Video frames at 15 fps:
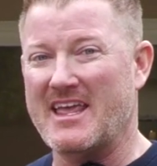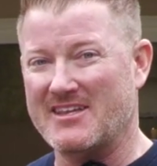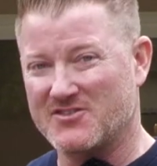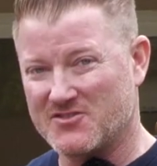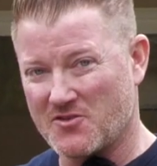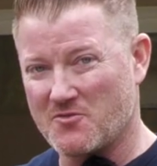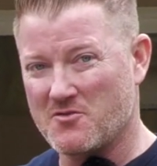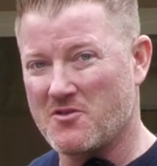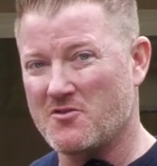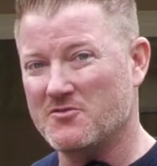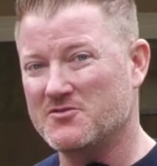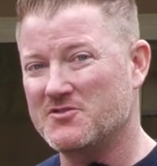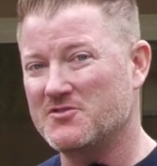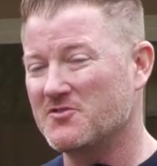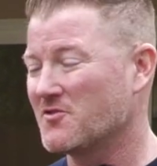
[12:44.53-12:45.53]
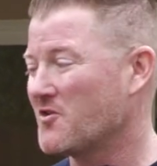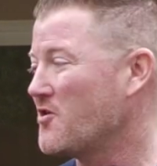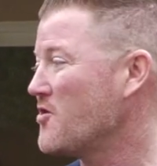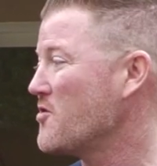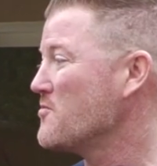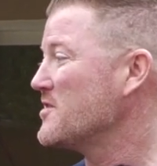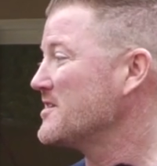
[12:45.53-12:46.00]
so close to your
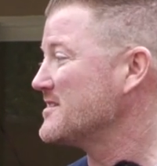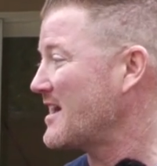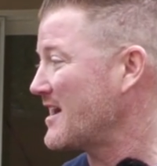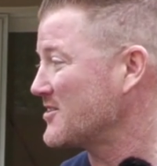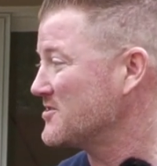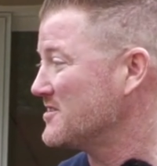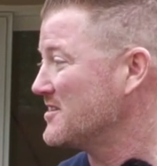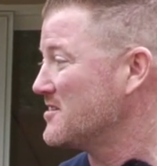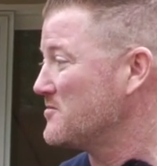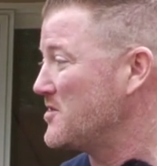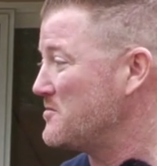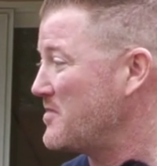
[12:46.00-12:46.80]
home that's actually going to be